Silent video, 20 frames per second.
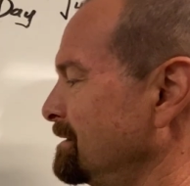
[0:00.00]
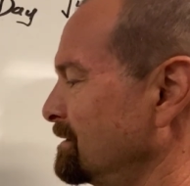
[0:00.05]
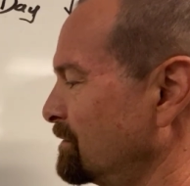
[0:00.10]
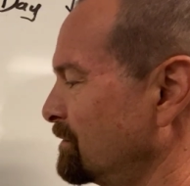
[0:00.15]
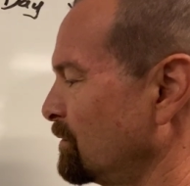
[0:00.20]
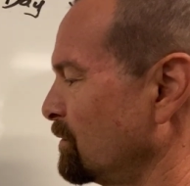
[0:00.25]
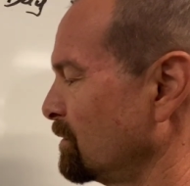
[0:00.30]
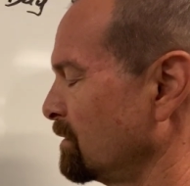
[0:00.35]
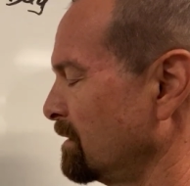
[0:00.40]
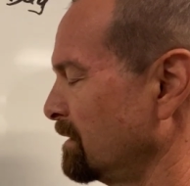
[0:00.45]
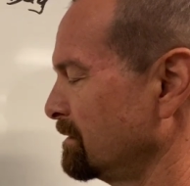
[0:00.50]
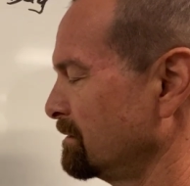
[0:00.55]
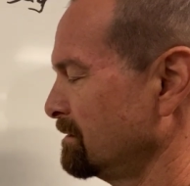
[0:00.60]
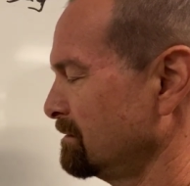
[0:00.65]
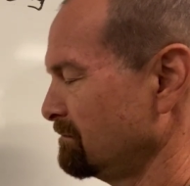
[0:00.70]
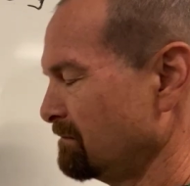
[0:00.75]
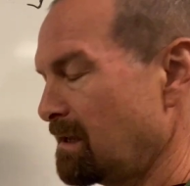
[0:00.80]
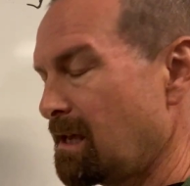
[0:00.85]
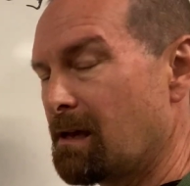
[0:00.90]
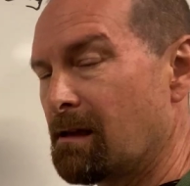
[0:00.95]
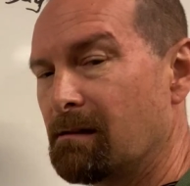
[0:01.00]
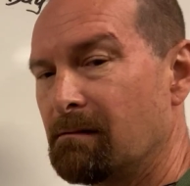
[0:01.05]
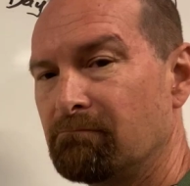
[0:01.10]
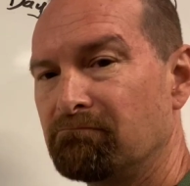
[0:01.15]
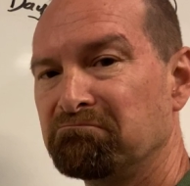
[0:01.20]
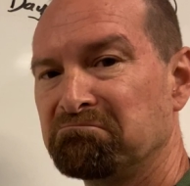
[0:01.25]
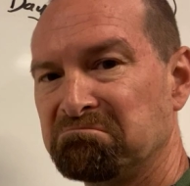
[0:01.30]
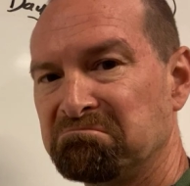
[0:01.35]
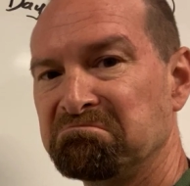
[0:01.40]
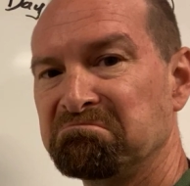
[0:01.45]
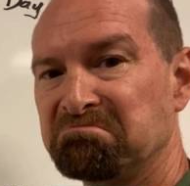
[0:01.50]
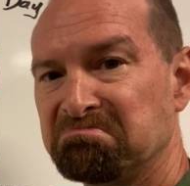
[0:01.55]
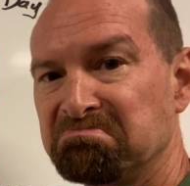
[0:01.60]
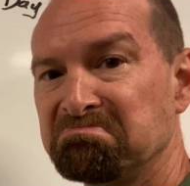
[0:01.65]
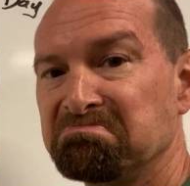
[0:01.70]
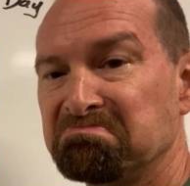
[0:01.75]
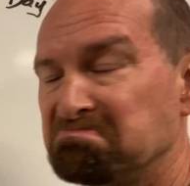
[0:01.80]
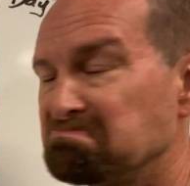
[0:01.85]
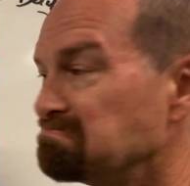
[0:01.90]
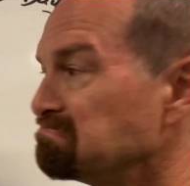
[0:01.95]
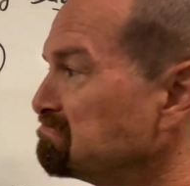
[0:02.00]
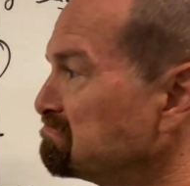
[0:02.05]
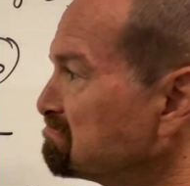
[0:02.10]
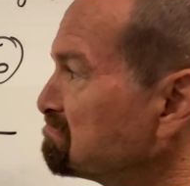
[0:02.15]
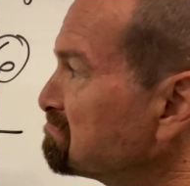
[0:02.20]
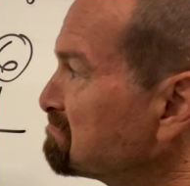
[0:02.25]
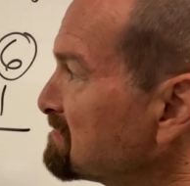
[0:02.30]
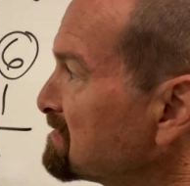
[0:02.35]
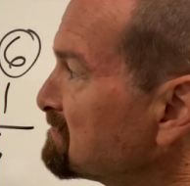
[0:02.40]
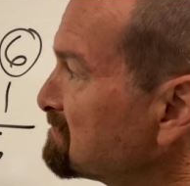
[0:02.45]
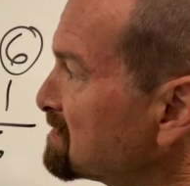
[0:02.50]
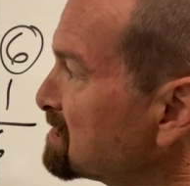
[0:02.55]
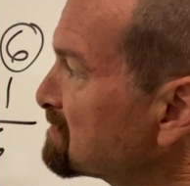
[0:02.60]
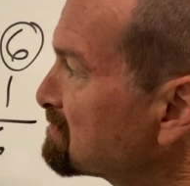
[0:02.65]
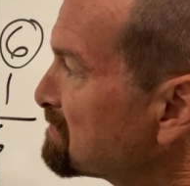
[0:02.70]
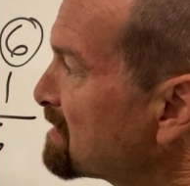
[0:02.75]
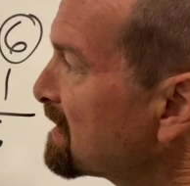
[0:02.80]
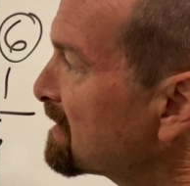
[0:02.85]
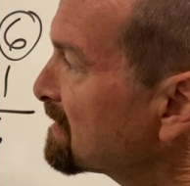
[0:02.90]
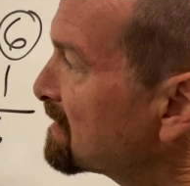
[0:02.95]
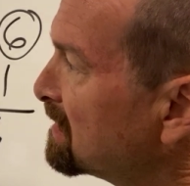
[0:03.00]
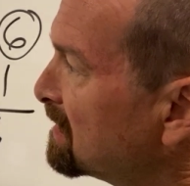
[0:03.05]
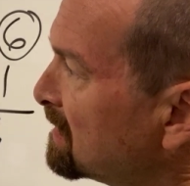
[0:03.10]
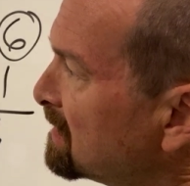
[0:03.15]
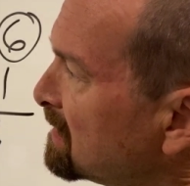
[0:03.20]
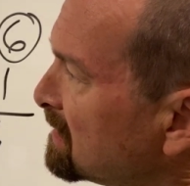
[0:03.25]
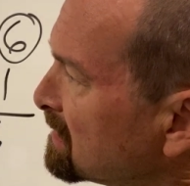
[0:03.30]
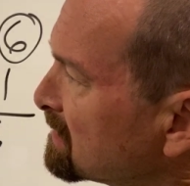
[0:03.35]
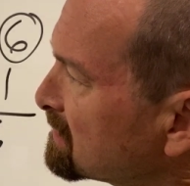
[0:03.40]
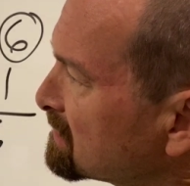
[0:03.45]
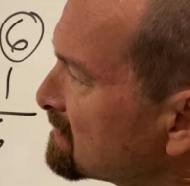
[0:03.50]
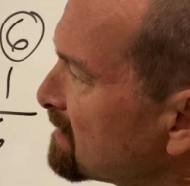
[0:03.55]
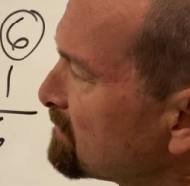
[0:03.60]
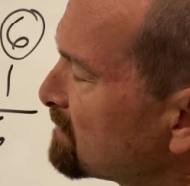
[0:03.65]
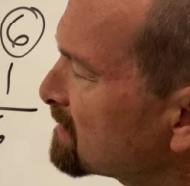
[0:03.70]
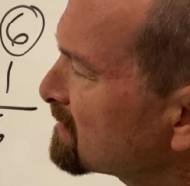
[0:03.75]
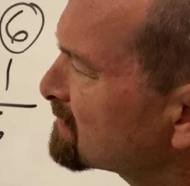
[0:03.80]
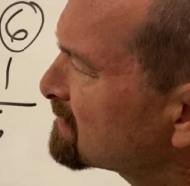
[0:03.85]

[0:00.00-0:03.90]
is 400. Yeah. Then we look back. Does that make